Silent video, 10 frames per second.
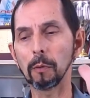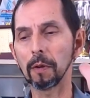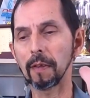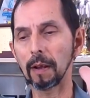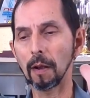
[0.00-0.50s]
well,
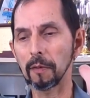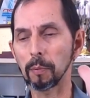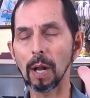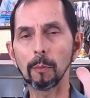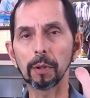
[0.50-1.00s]
does that cause a
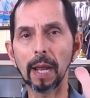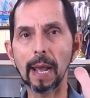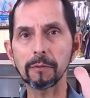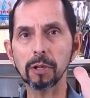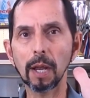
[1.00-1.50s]
problem with the
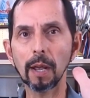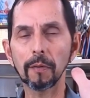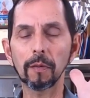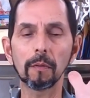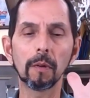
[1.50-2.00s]
half
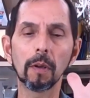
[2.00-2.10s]
shafts?